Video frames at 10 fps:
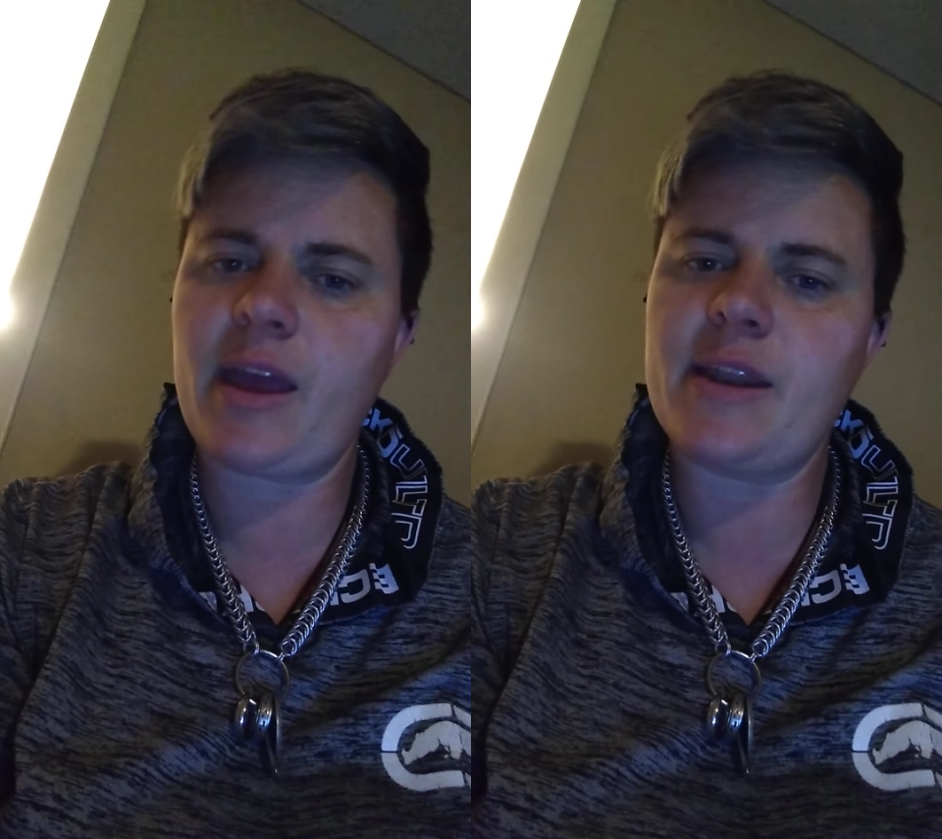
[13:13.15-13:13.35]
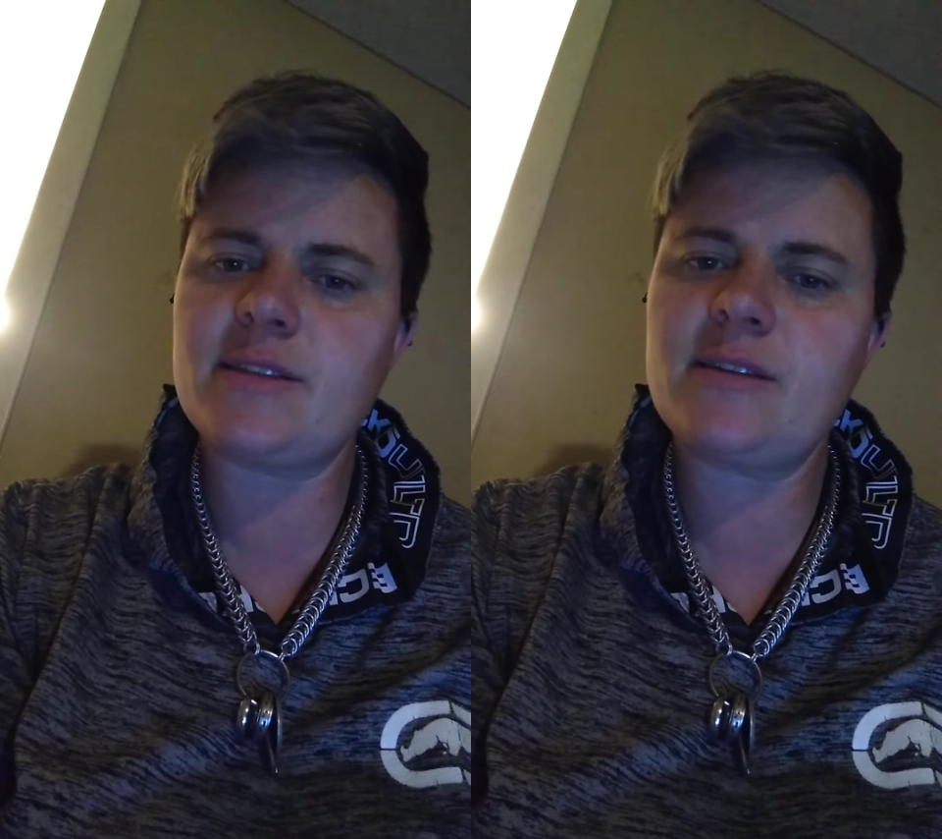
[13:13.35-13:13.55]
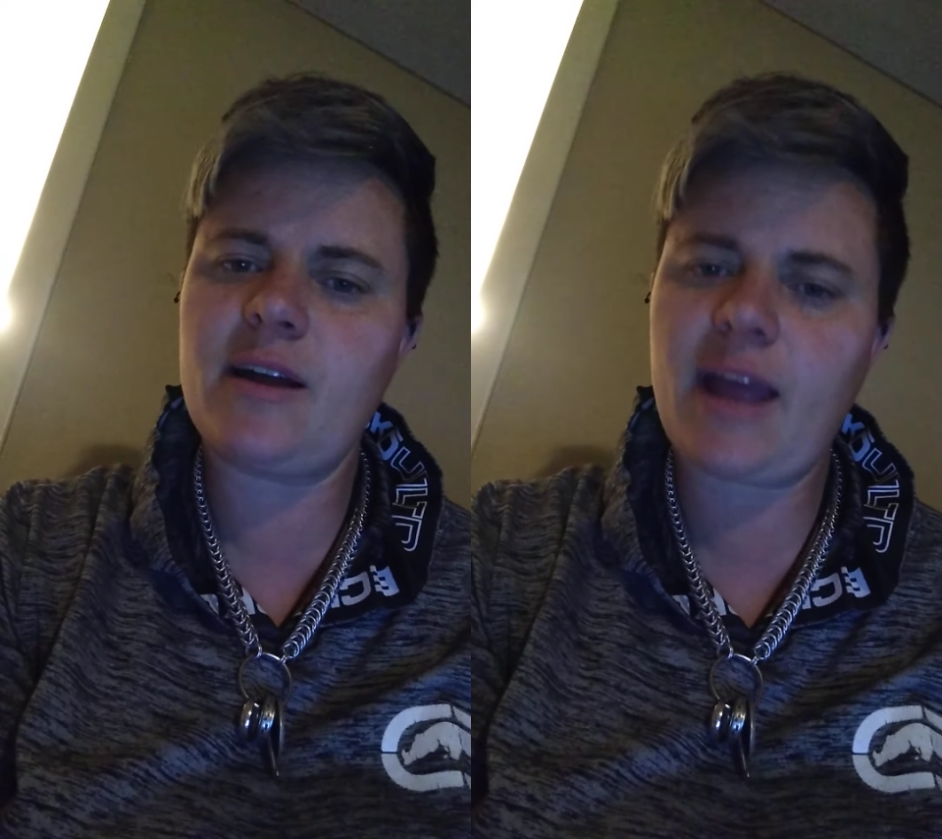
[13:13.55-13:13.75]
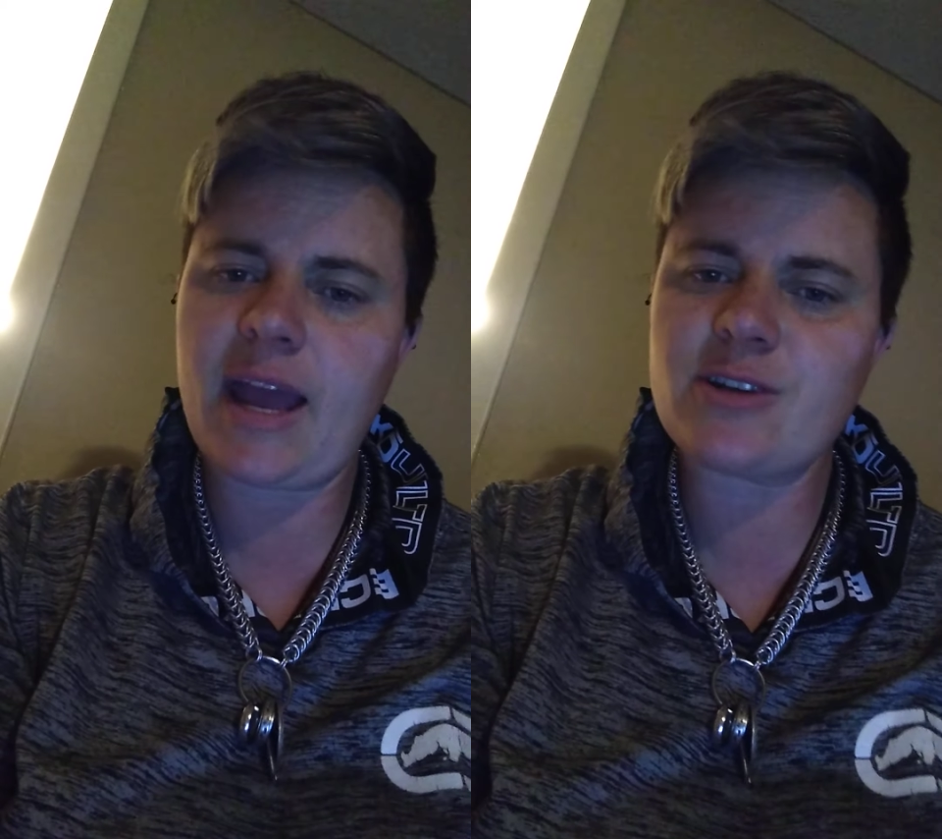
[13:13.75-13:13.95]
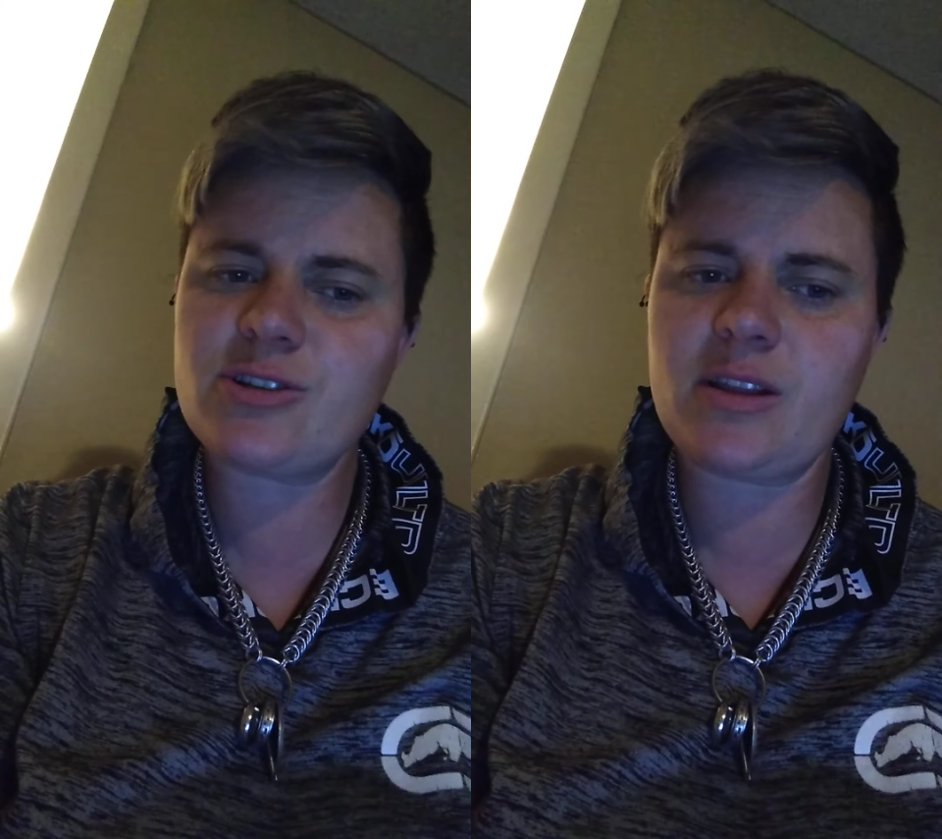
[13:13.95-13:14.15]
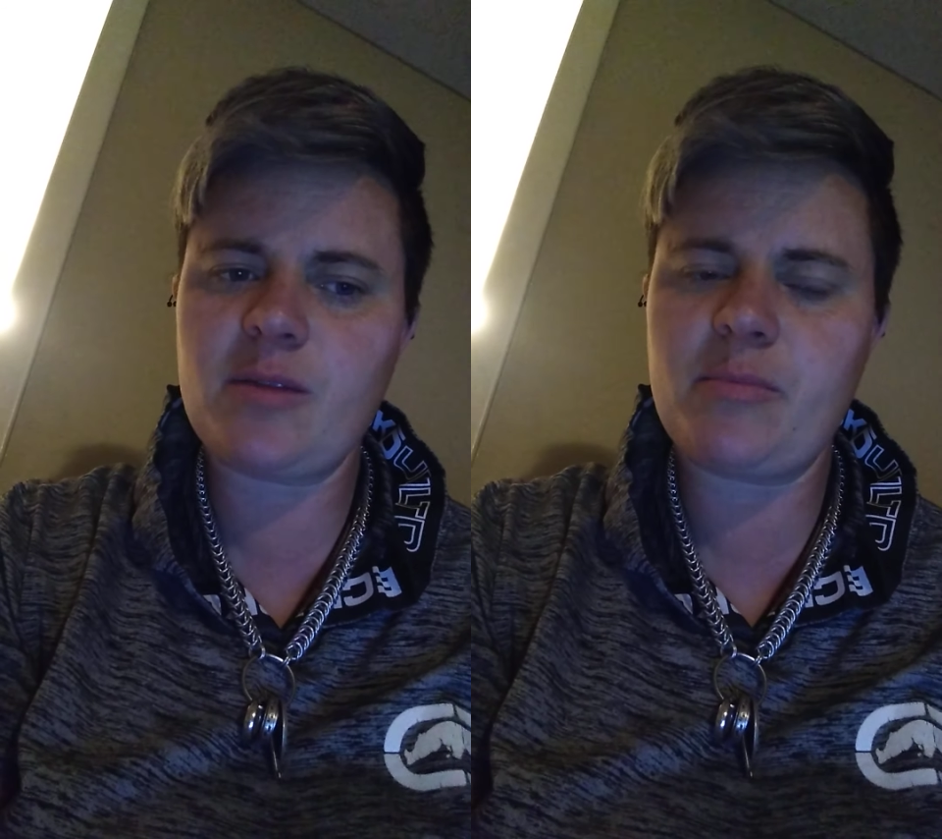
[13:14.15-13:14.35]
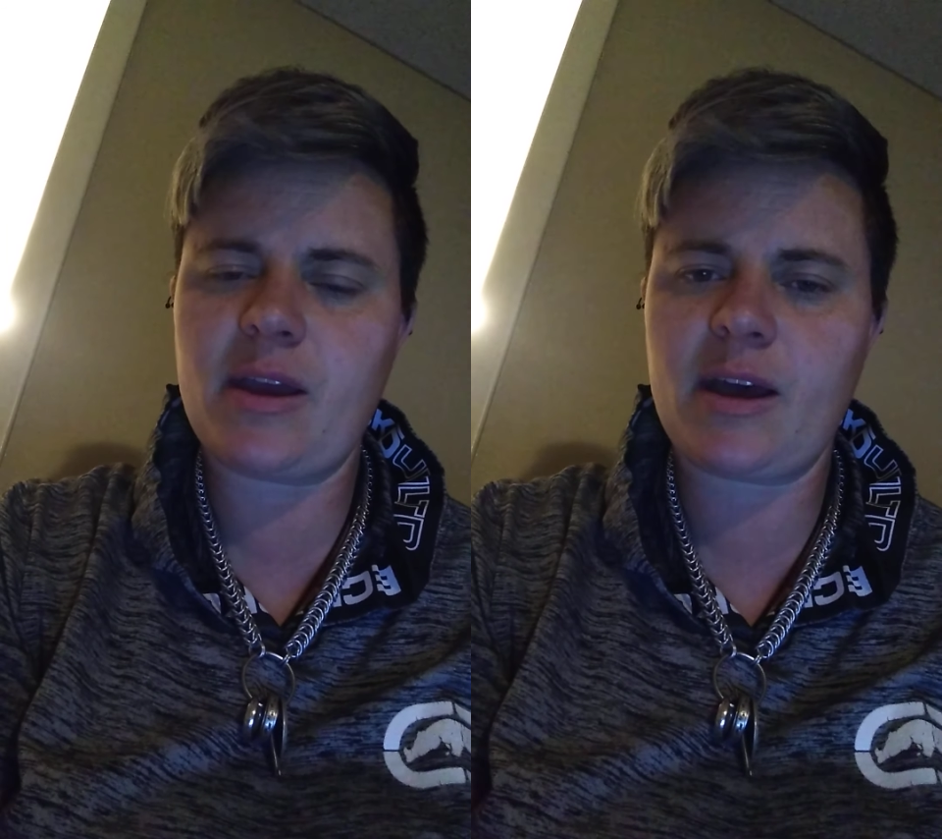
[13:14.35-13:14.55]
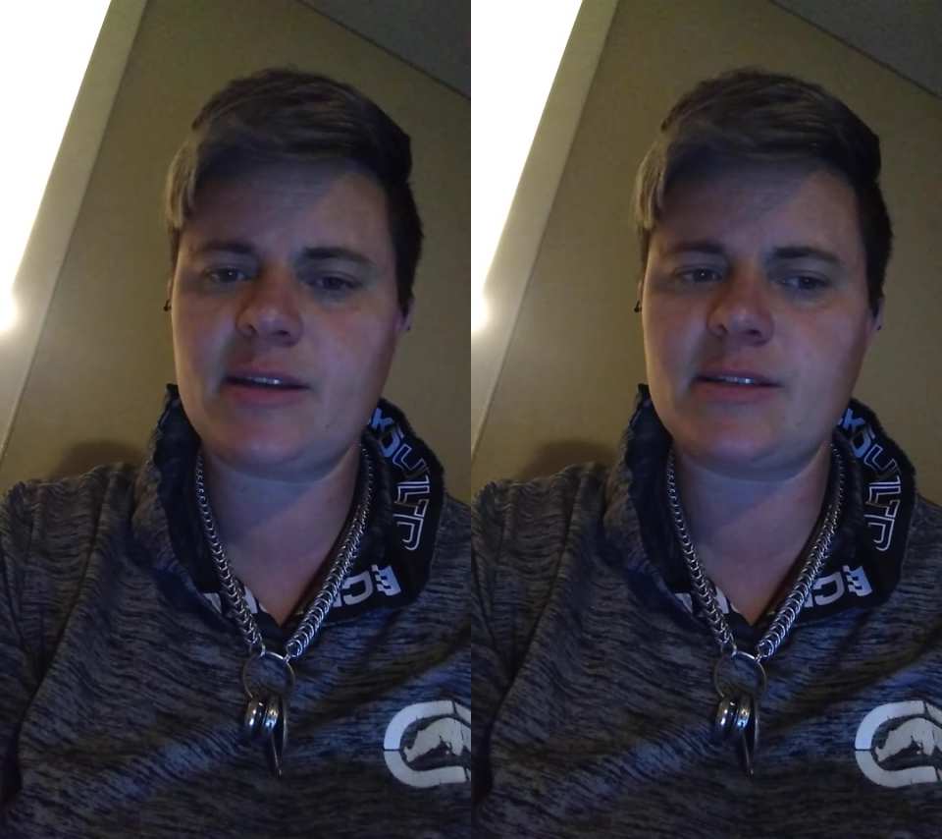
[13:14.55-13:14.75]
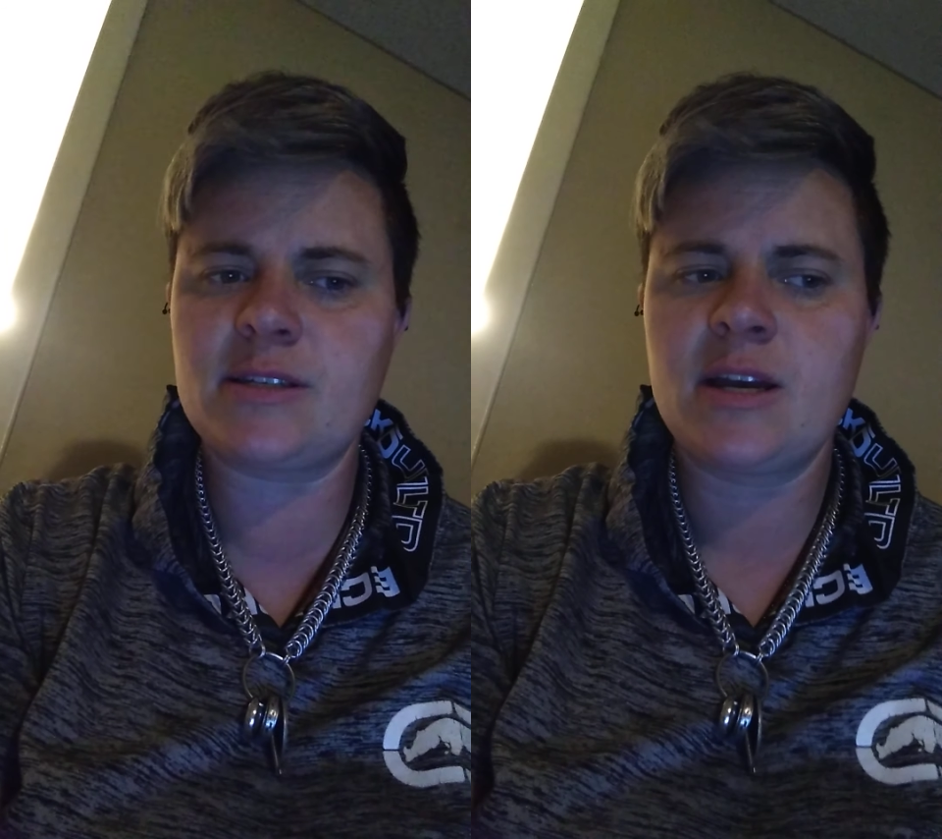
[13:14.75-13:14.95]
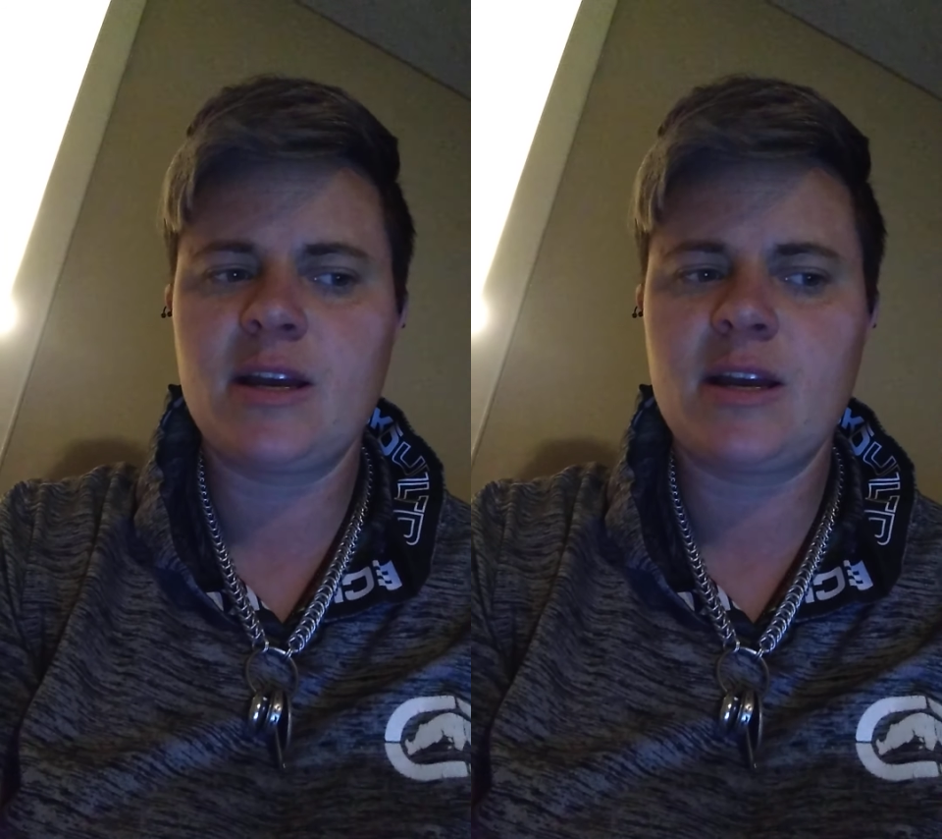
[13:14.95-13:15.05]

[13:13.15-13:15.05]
and it's not actually because